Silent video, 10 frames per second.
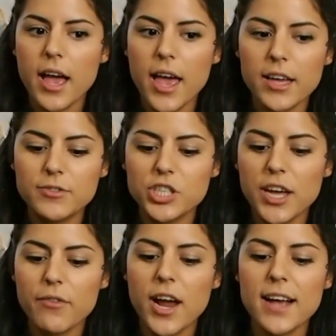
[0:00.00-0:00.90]

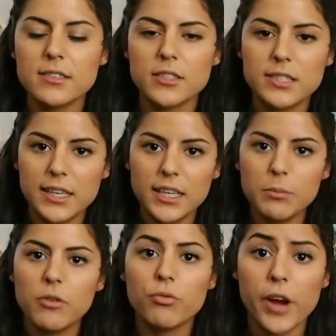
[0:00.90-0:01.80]
has a team
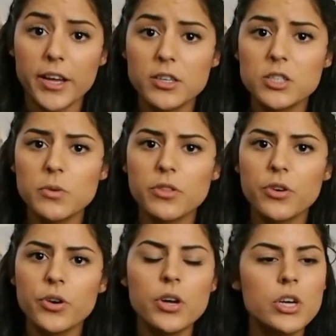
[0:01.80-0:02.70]
of writers with
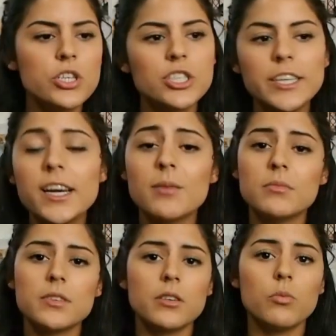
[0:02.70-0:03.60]
her, she
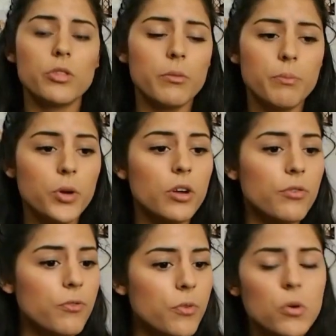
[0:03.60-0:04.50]
comes in with a book
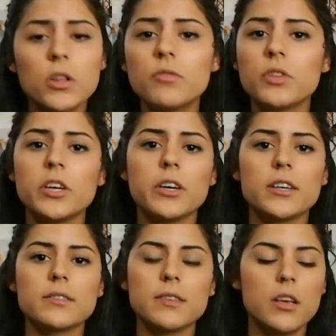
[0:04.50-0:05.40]
full of
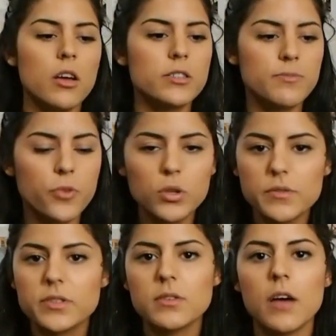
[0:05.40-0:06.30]
lyrics, full of
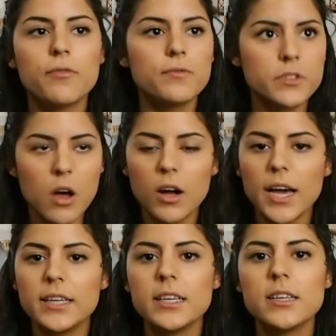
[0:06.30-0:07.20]
song
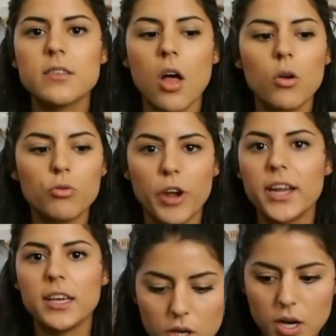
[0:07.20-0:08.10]
ideas
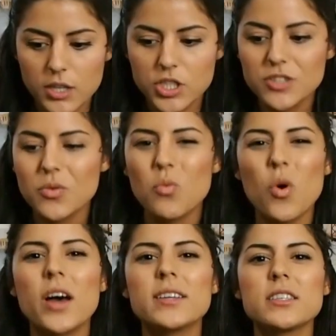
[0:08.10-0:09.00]
already. She doesn't
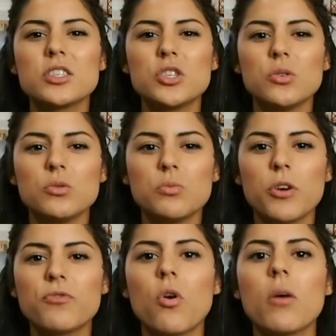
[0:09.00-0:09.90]
want to
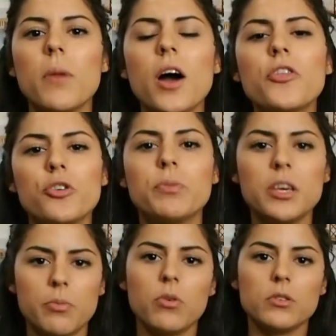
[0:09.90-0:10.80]
perform other
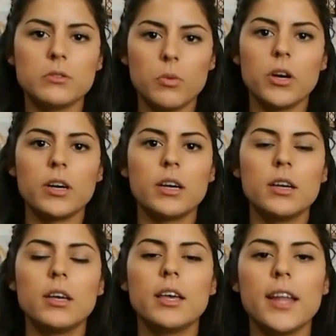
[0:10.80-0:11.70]
people's work.
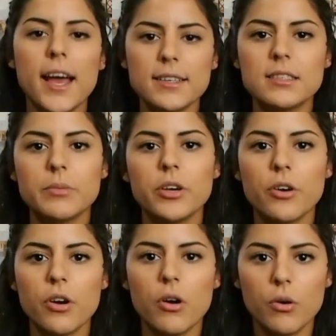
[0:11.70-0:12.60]
It has to be
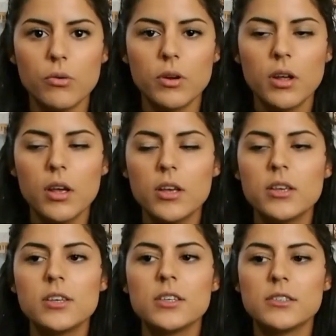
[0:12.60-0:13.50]
her own.
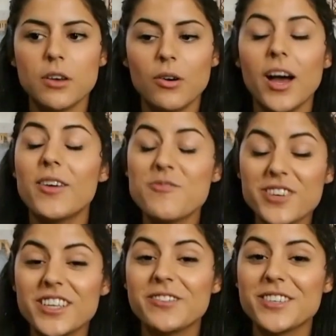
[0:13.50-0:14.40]
So I
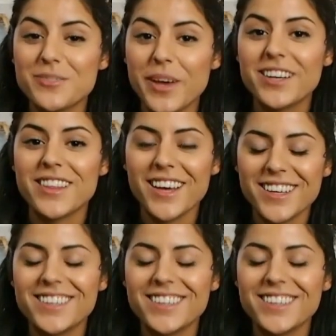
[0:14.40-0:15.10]
really respect that.